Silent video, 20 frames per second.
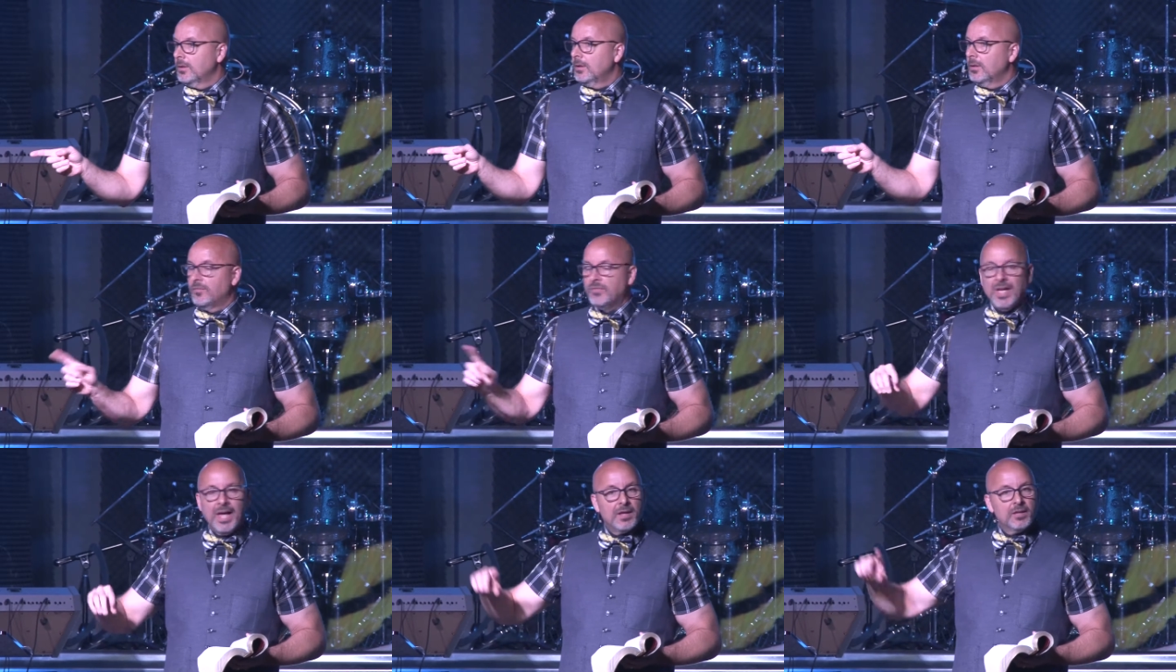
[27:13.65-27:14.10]

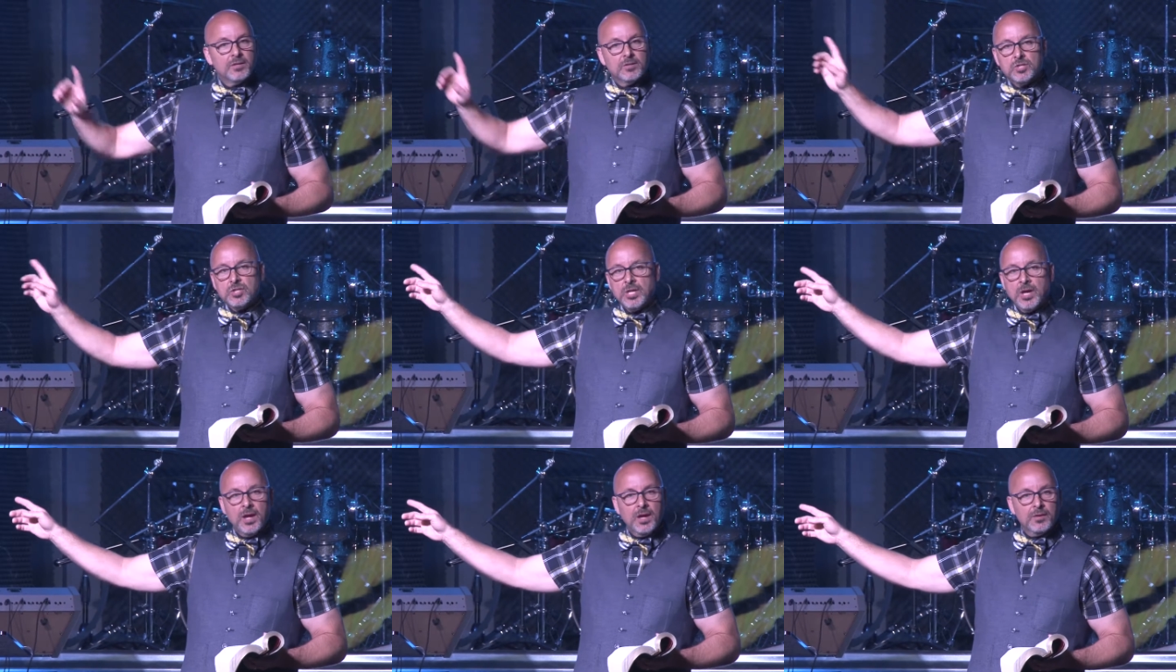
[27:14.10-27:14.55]
if that
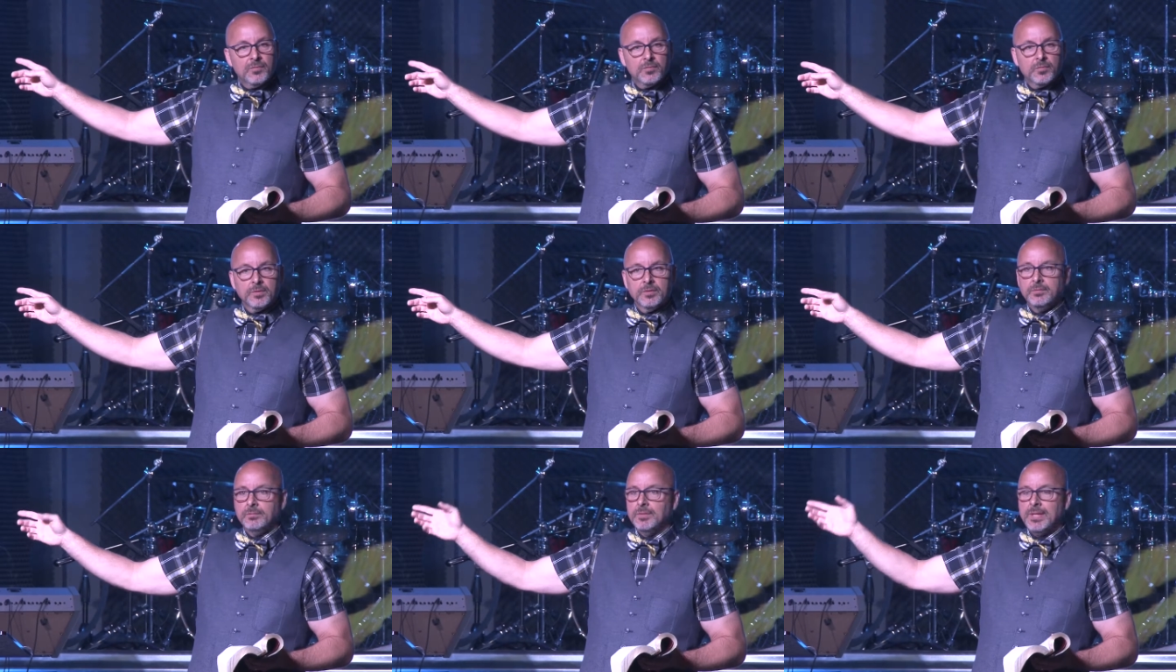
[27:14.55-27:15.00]
chef
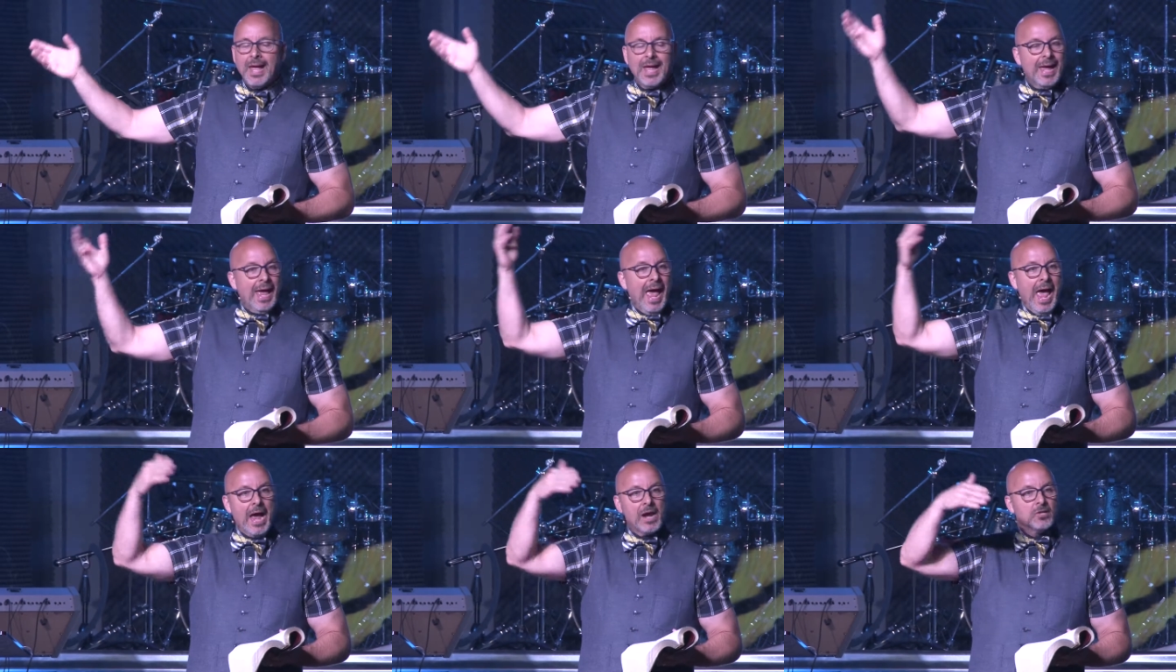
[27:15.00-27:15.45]
and
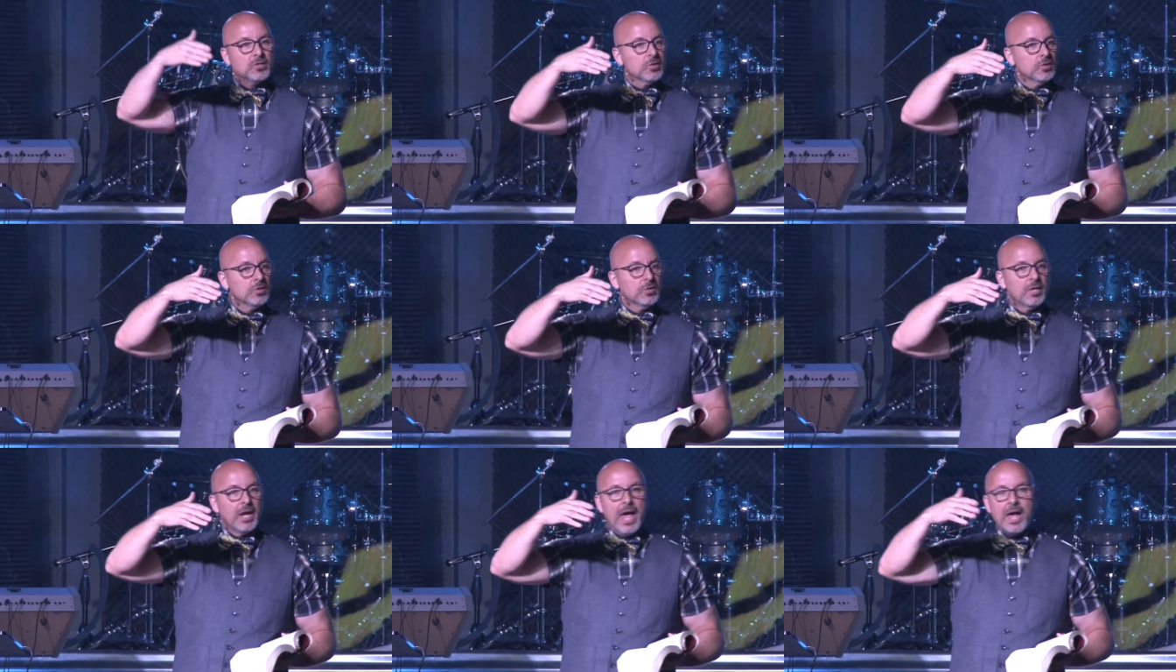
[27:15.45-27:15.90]
that
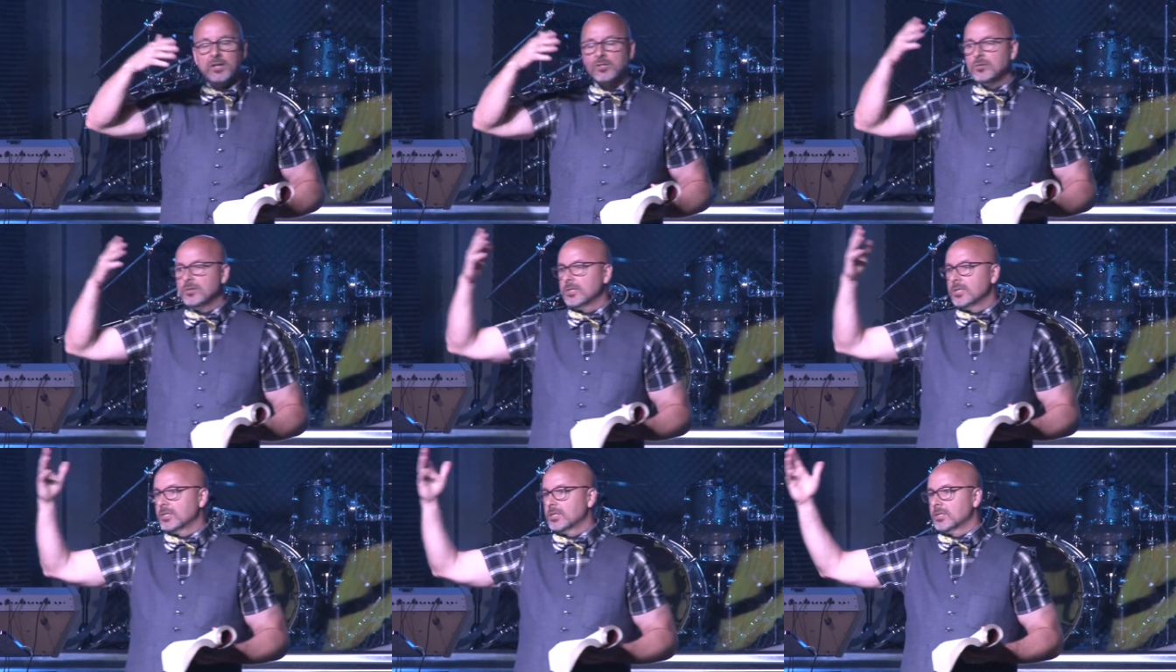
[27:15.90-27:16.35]
actor,
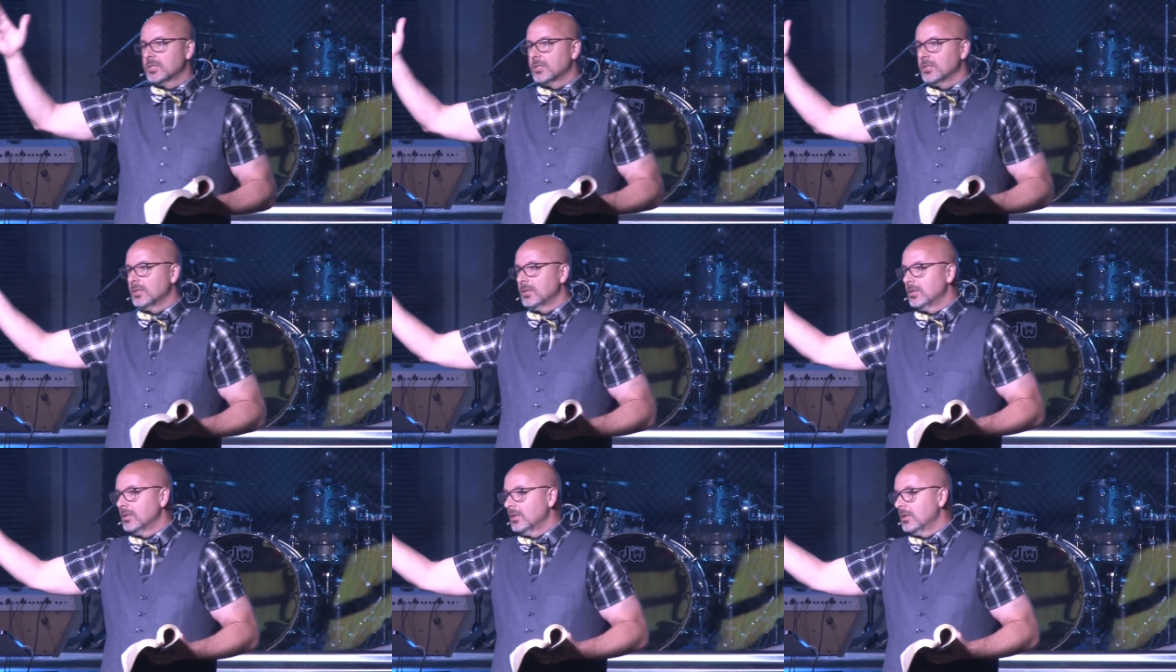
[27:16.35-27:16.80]
actress,
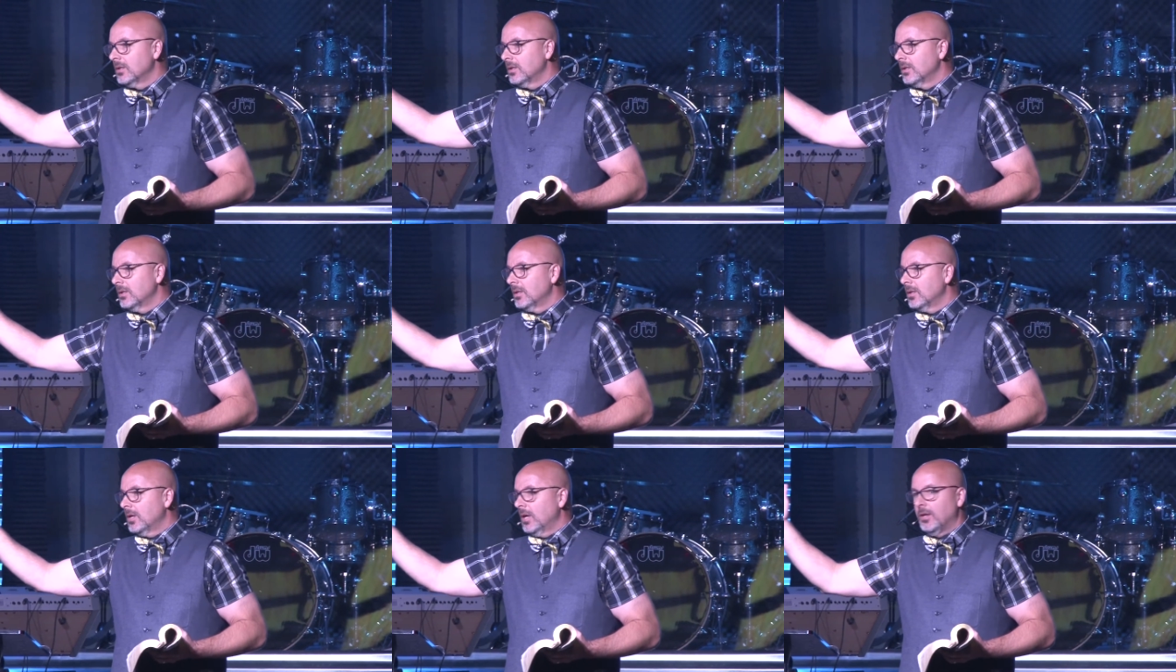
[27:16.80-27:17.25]

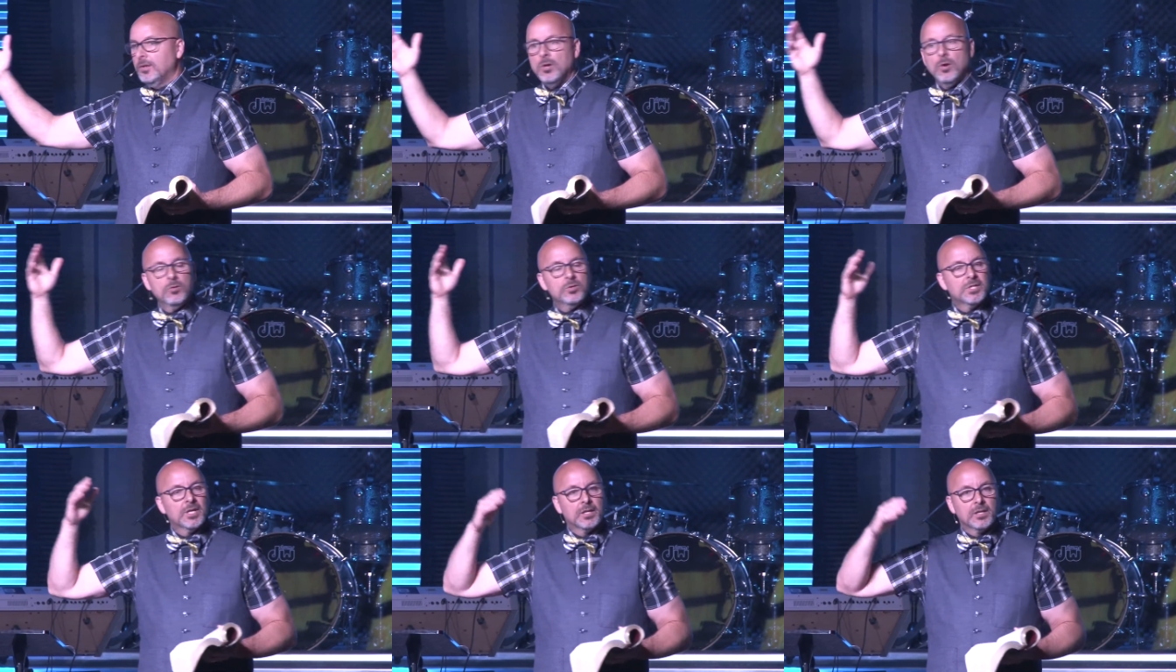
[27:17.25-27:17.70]
and
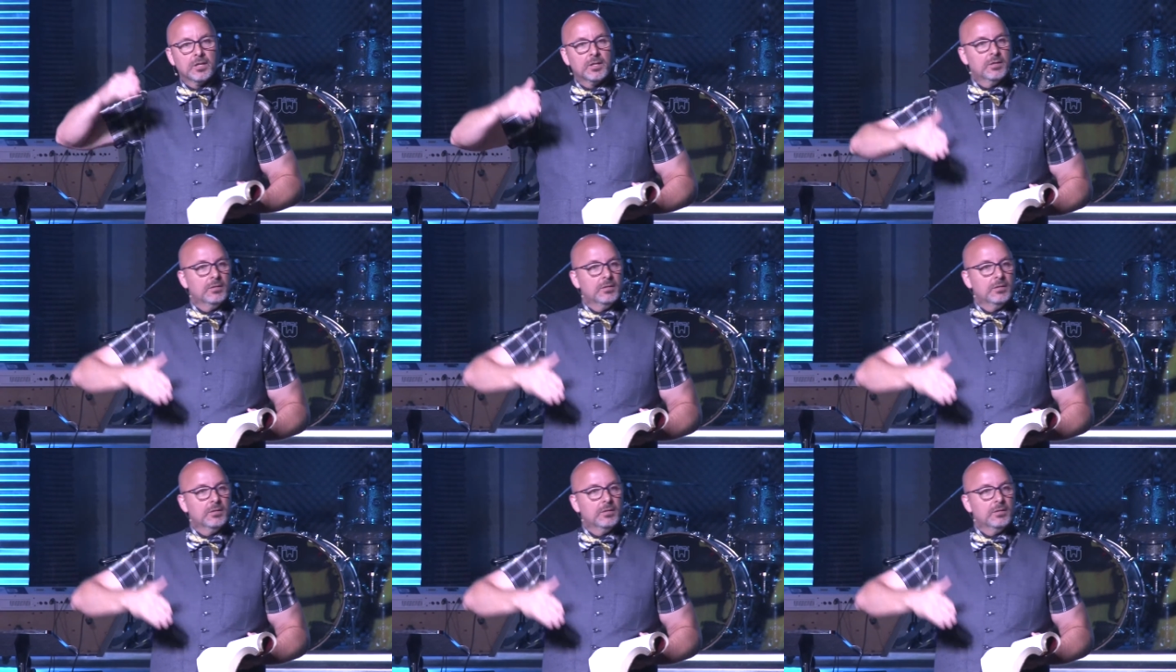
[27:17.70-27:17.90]
those that